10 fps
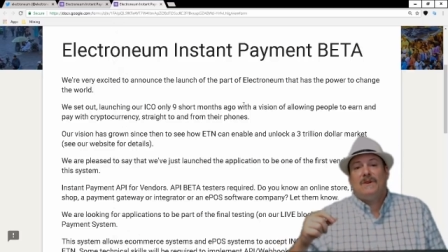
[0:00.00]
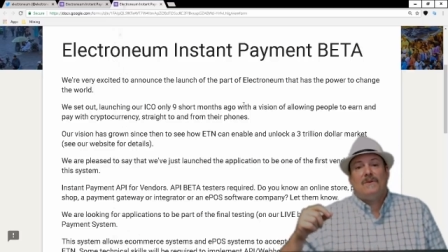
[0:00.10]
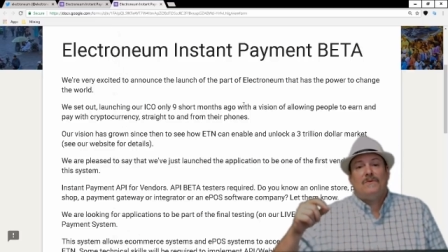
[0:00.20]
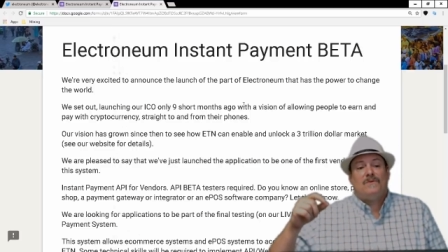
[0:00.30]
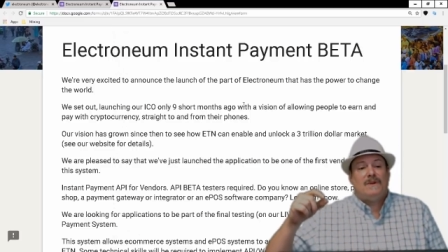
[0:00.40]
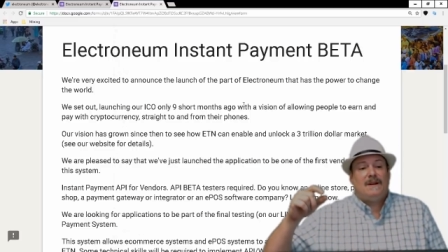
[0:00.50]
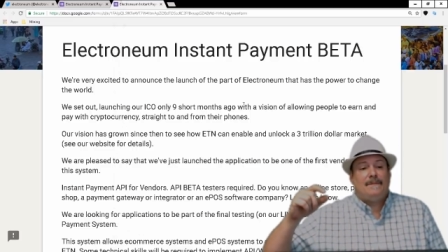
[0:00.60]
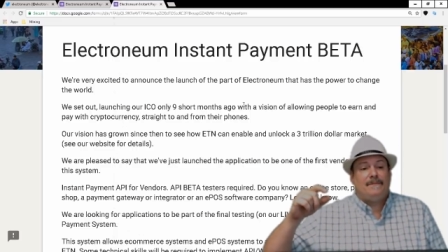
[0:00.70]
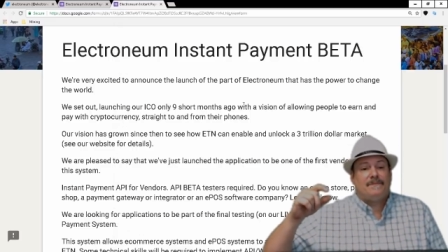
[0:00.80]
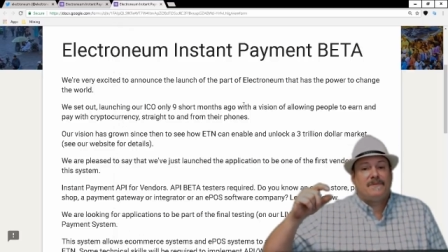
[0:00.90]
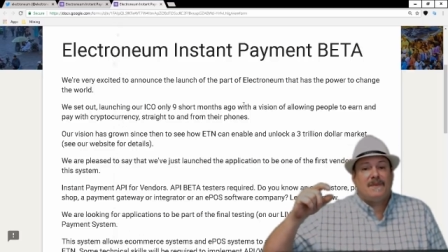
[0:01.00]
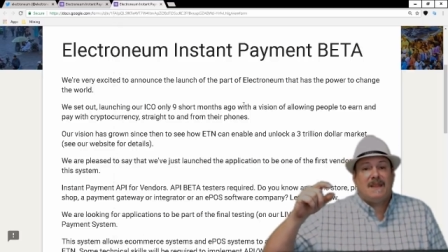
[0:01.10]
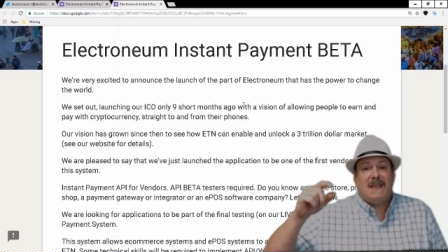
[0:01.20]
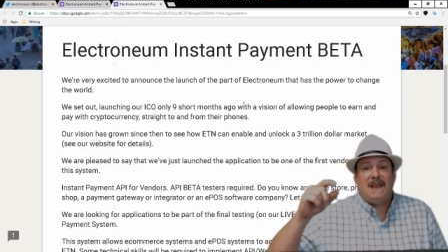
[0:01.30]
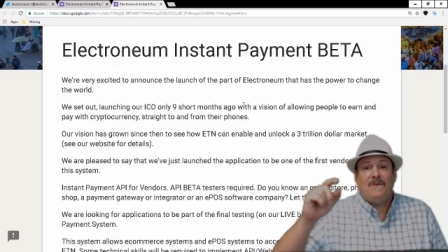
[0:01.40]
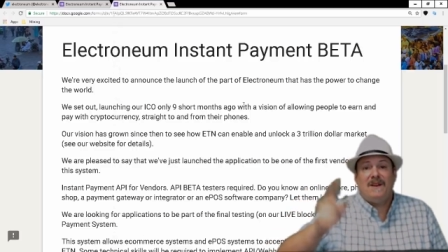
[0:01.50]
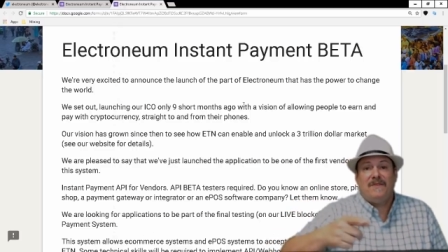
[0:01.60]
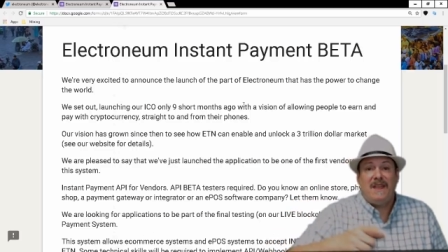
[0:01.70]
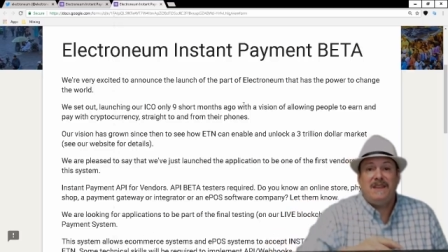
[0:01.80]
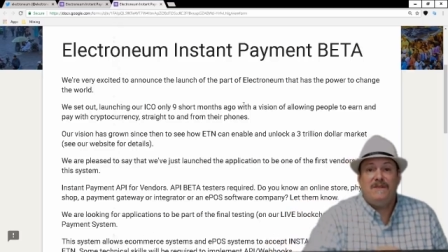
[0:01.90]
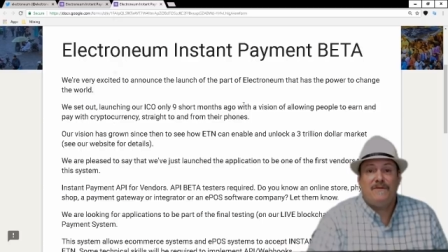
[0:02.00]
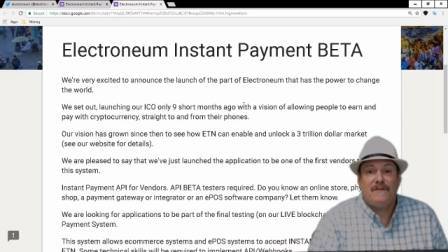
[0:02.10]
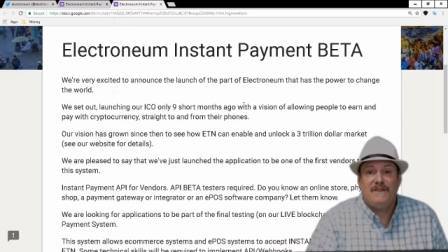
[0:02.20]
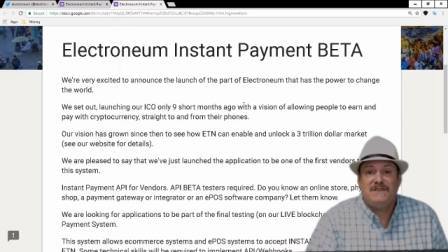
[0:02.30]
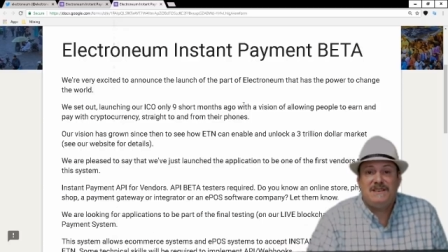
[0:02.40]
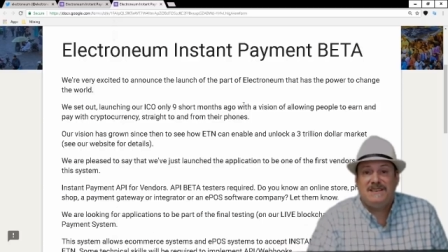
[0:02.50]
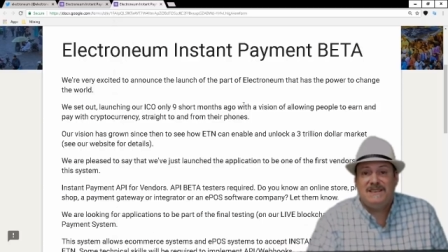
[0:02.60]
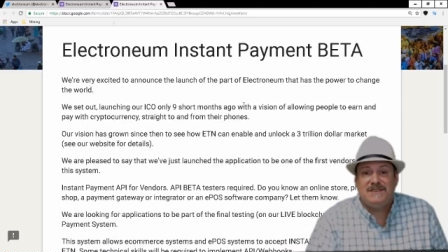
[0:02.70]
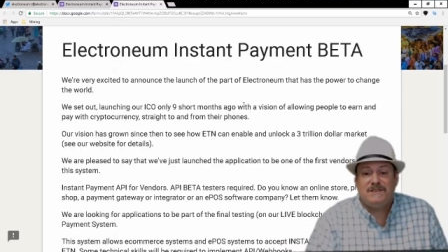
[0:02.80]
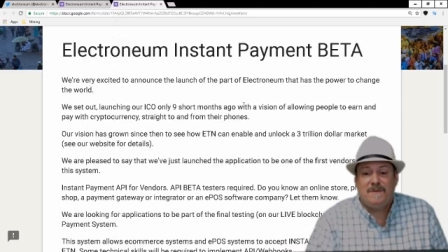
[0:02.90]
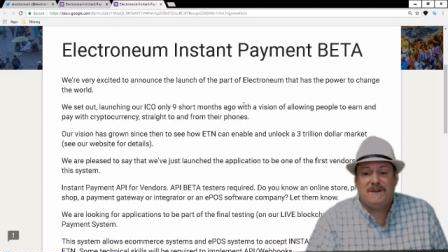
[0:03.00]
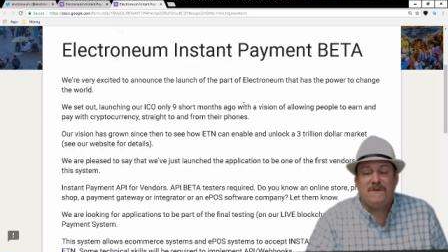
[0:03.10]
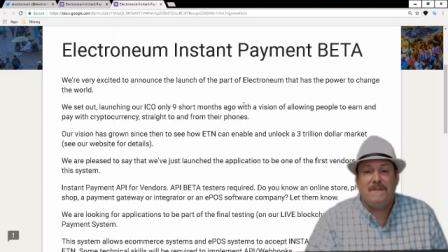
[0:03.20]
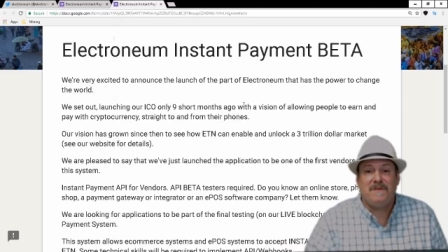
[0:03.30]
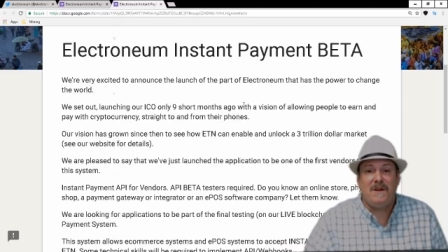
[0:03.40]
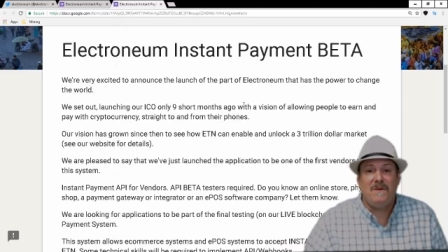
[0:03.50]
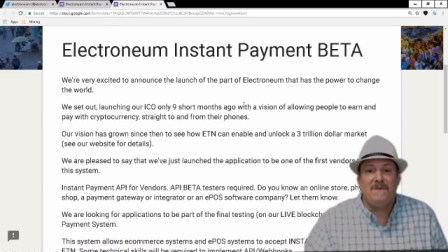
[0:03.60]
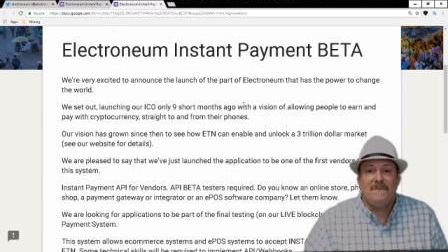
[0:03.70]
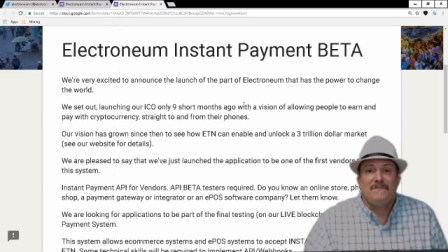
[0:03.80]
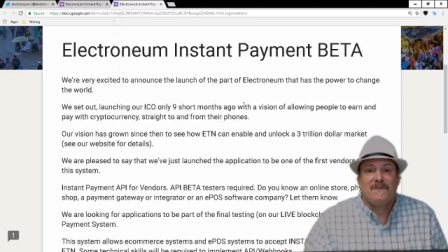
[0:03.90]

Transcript: So, um, again, I want to thank you for visiting DigitSpin Crypto.